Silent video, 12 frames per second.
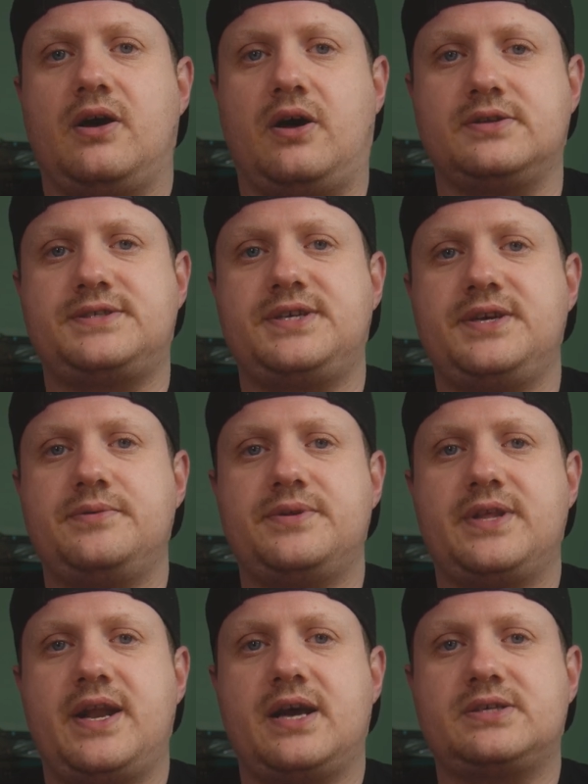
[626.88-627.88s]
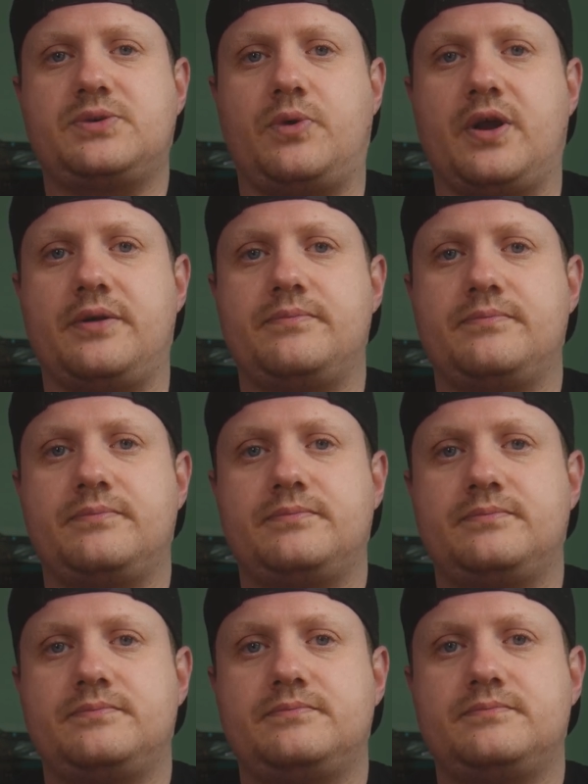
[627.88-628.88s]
I'll see you in the next one.